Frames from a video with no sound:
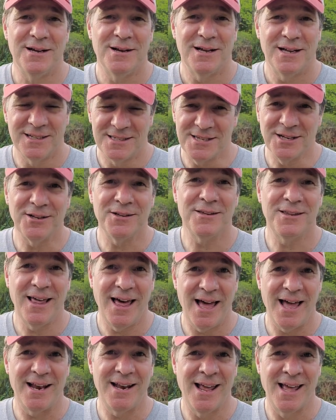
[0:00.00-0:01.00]
Until
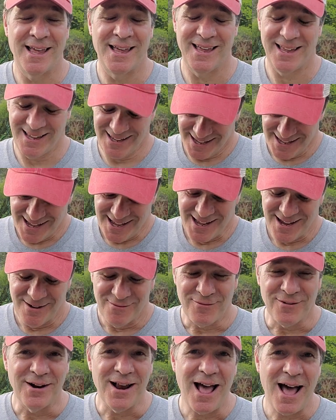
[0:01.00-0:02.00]
then,
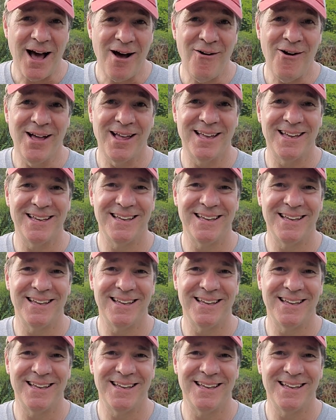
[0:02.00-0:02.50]
for now,